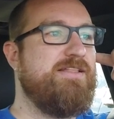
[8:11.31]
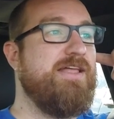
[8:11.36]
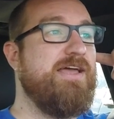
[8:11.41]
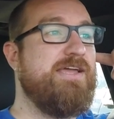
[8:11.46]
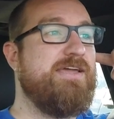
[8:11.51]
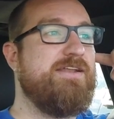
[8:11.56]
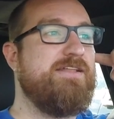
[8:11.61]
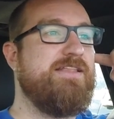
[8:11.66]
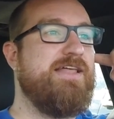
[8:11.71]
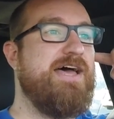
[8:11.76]

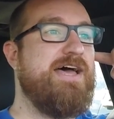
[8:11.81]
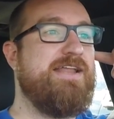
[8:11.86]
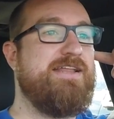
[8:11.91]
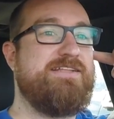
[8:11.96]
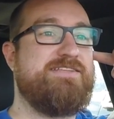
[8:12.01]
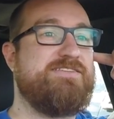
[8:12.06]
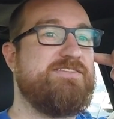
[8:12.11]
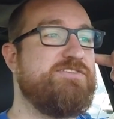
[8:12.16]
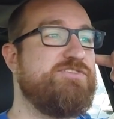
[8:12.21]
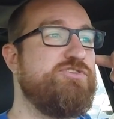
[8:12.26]
like it a lot.
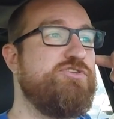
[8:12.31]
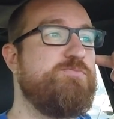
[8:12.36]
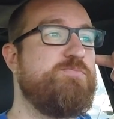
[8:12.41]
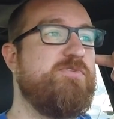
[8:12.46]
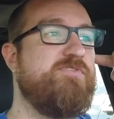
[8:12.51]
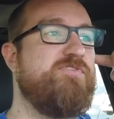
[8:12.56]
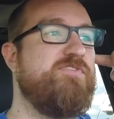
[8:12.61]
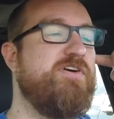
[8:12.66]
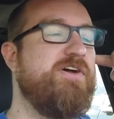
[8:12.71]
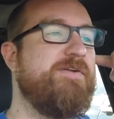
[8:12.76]
It's
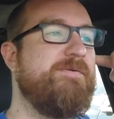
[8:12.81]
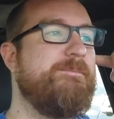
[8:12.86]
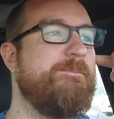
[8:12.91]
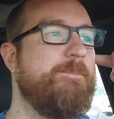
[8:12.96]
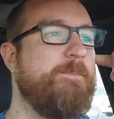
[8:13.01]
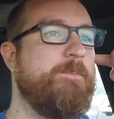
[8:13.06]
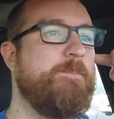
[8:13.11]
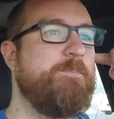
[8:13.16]
super fun.